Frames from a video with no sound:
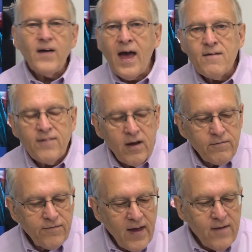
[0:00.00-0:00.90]
if I have
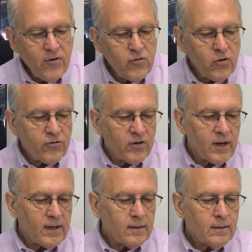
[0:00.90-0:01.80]
found favor in your
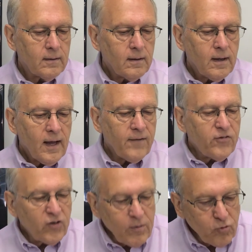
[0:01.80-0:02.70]
sight,
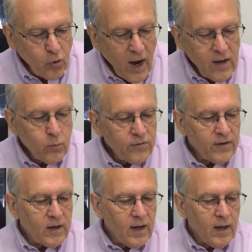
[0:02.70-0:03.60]
if it seems right with
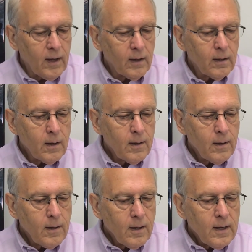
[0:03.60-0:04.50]
the king,
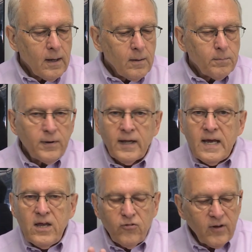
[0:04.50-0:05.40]

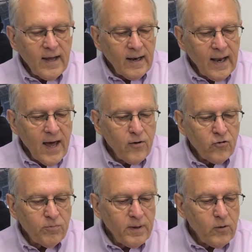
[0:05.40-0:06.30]
please let
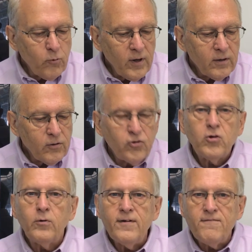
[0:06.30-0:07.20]
letters be written
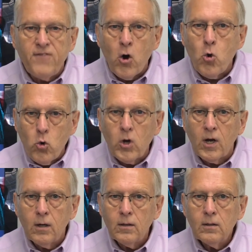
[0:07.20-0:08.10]
to
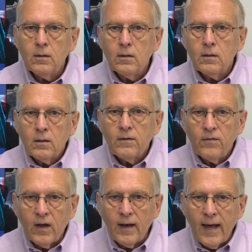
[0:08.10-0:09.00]
revoke
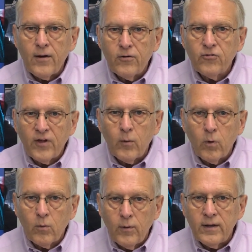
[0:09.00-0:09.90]
the letters that
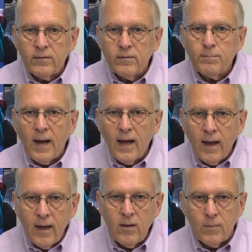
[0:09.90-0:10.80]
were written by
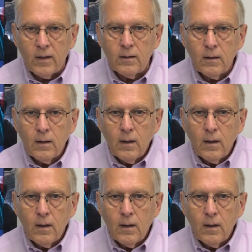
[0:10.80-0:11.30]
Haman